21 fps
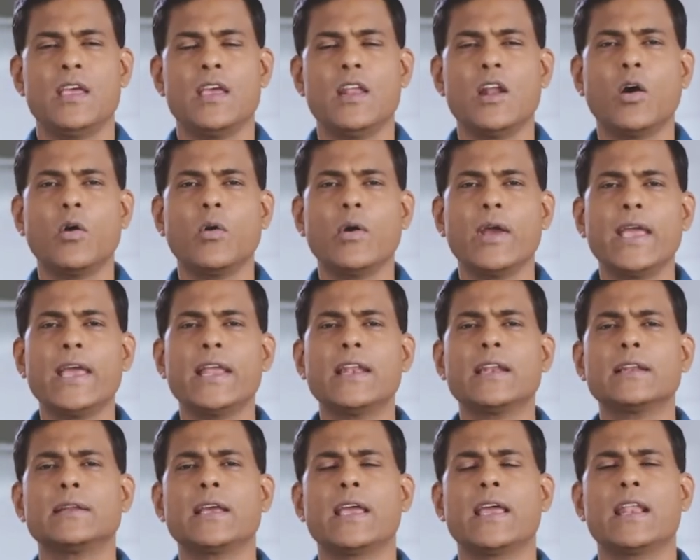You know,
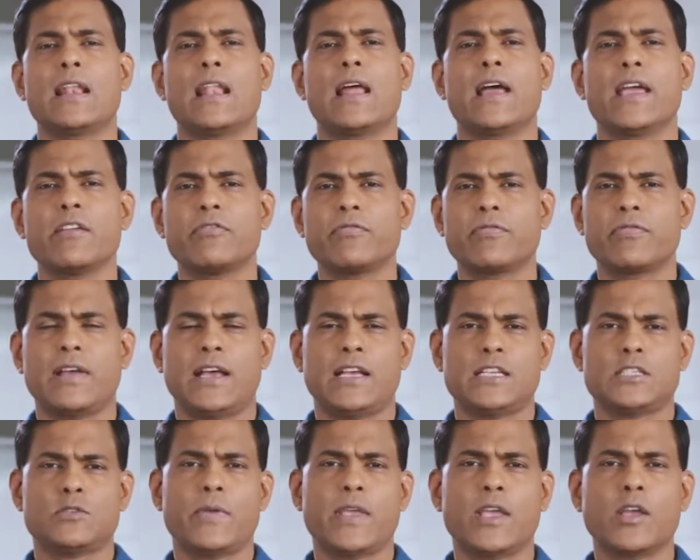in life,
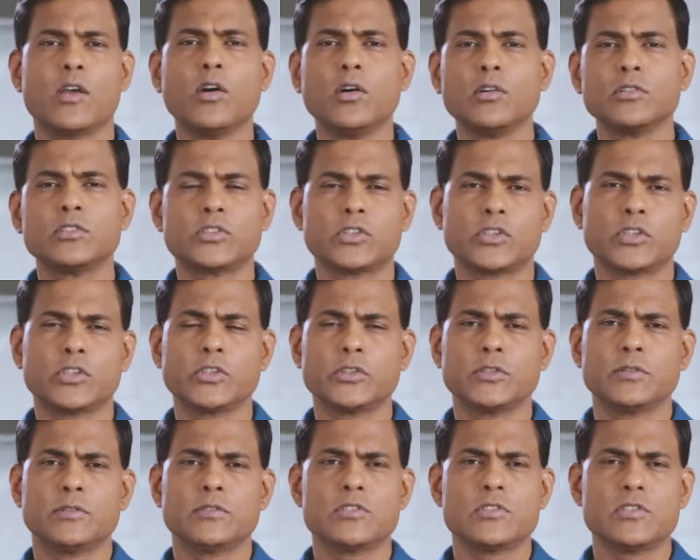as we go
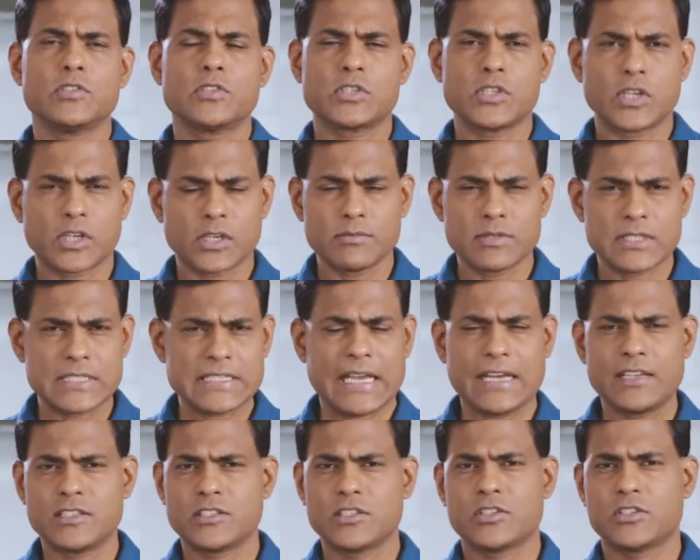through
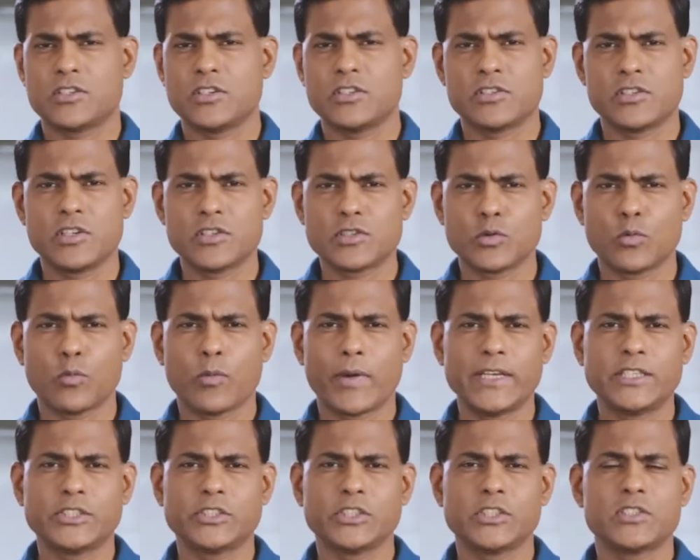circumstances and
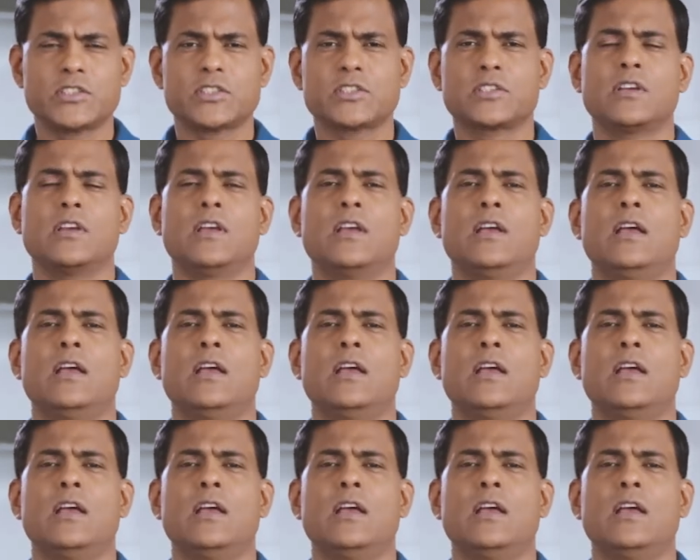situations,